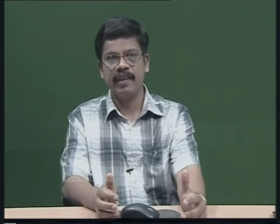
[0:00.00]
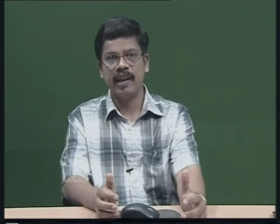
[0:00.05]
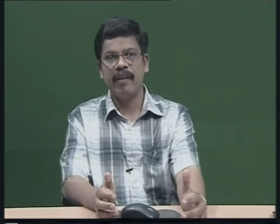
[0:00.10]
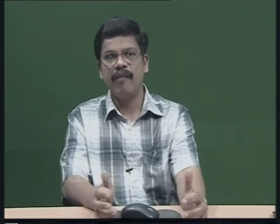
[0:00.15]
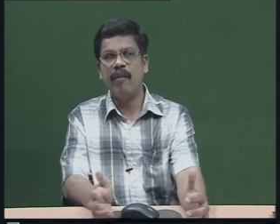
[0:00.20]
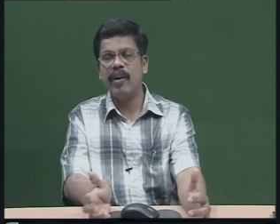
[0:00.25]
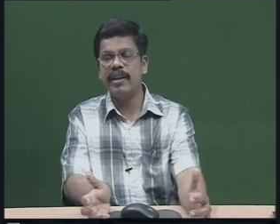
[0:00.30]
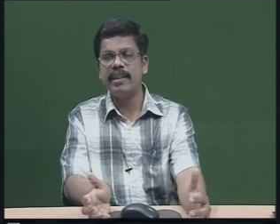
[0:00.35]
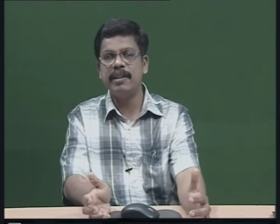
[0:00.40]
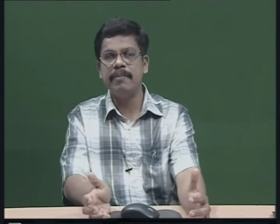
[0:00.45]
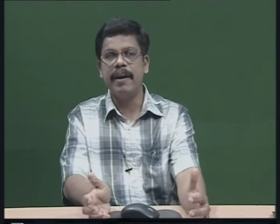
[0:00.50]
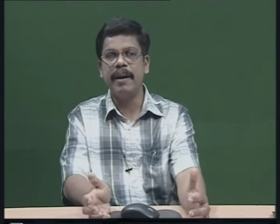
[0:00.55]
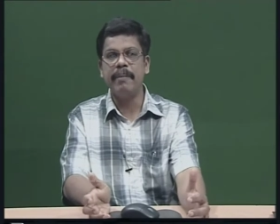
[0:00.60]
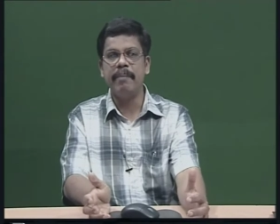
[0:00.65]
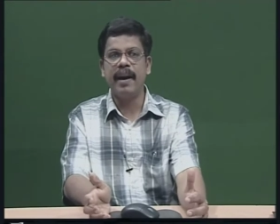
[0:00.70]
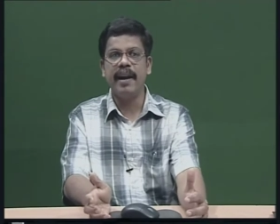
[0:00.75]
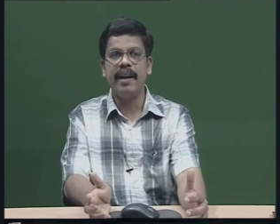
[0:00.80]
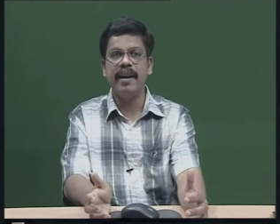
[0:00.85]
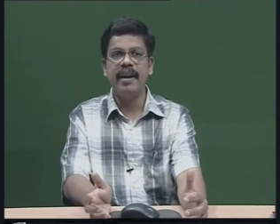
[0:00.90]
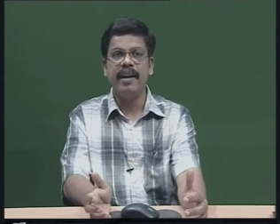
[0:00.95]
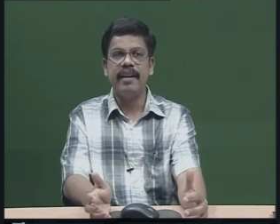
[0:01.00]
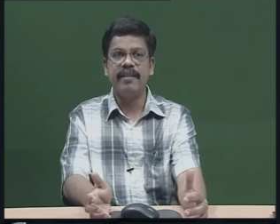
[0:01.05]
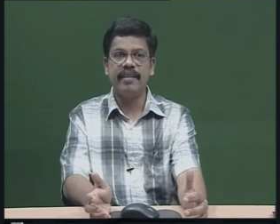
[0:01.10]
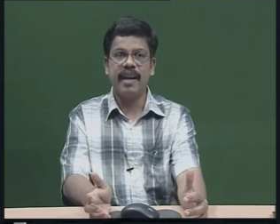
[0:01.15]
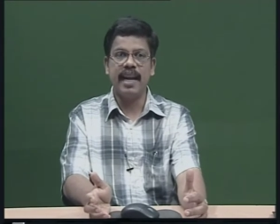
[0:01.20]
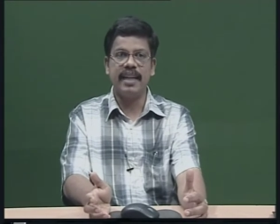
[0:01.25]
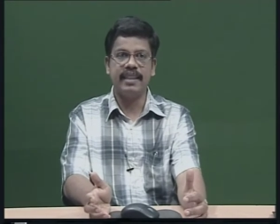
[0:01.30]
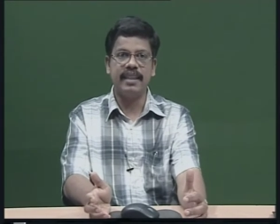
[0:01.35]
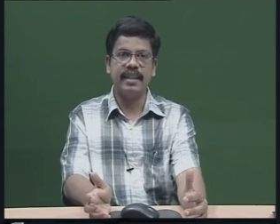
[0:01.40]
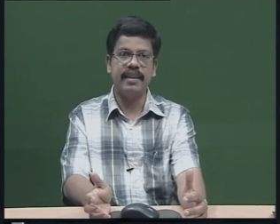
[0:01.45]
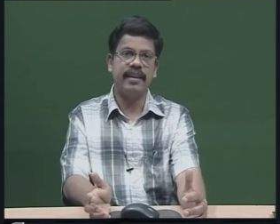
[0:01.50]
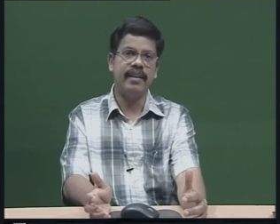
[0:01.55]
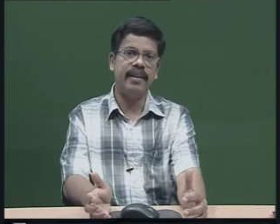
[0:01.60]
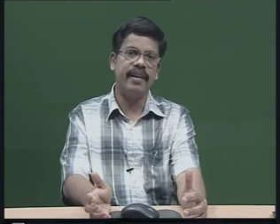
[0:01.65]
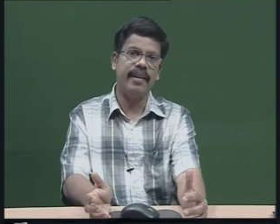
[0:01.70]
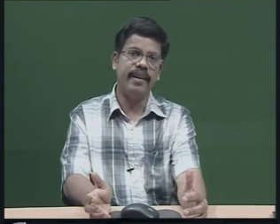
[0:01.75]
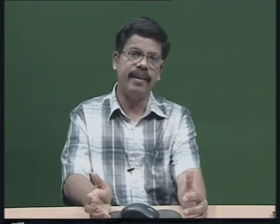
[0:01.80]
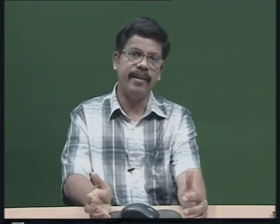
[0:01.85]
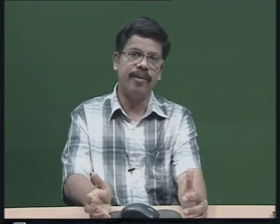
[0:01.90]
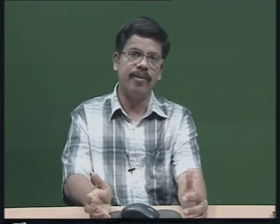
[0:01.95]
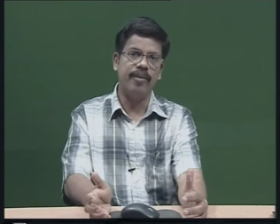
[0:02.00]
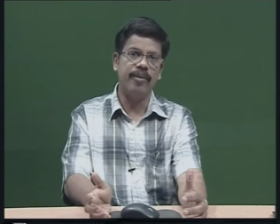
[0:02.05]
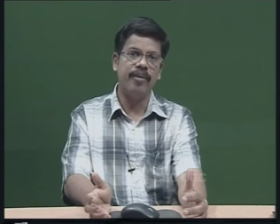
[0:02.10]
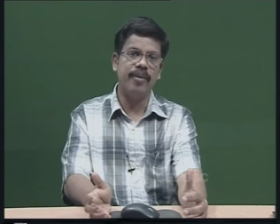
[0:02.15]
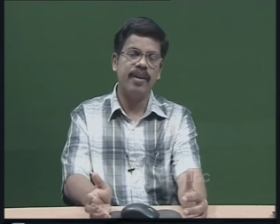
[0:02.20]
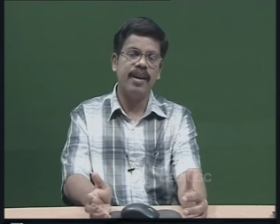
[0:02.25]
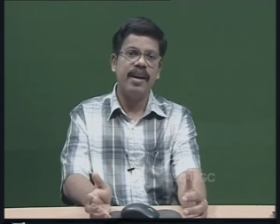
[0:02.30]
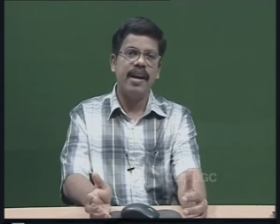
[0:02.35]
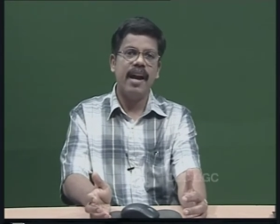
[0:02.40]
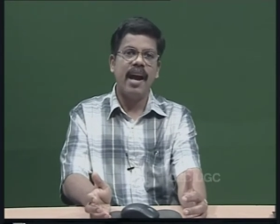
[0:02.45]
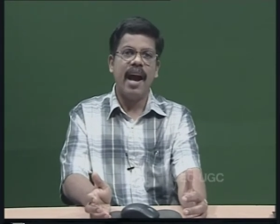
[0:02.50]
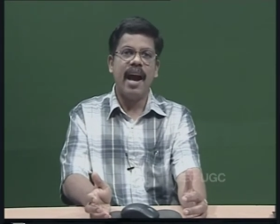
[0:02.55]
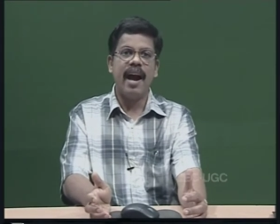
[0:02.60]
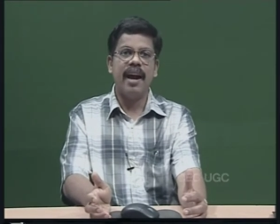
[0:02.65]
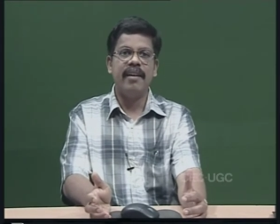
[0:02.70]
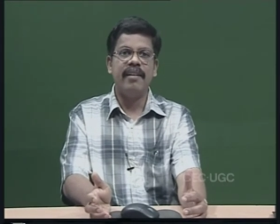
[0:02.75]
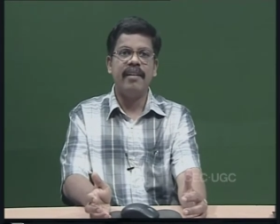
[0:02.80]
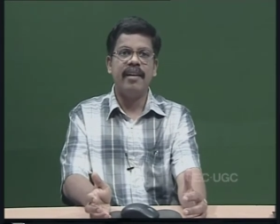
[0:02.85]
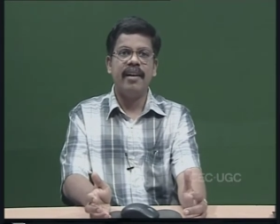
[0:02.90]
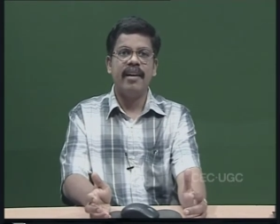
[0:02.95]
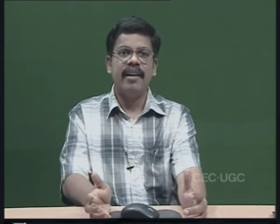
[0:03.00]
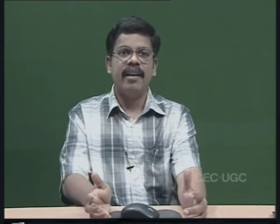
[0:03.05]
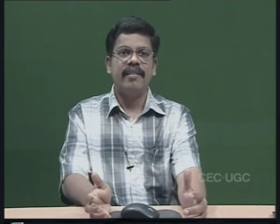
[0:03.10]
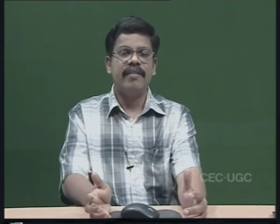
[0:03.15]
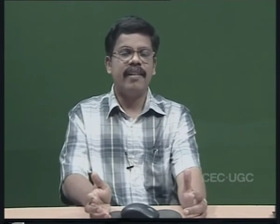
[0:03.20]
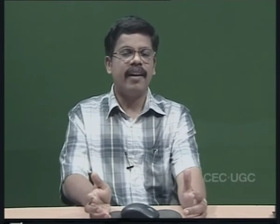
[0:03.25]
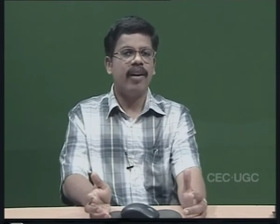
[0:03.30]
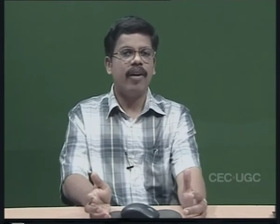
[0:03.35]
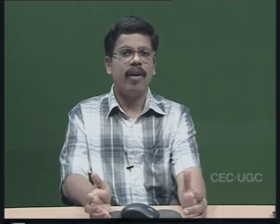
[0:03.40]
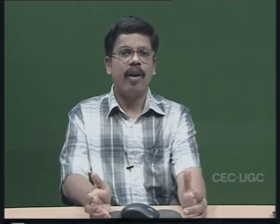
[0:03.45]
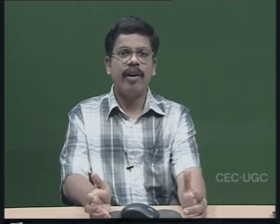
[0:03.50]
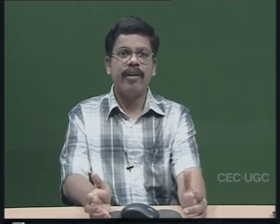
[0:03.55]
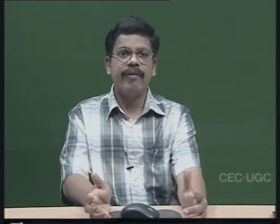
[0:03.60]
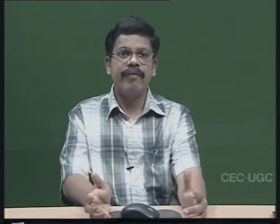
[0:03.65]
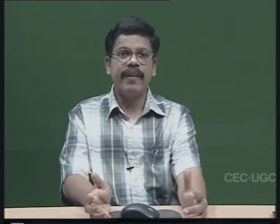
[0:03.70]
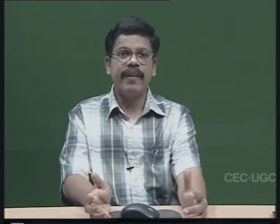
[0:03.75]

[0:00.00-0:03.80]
what is meant by transcendental ego. And there are a lot of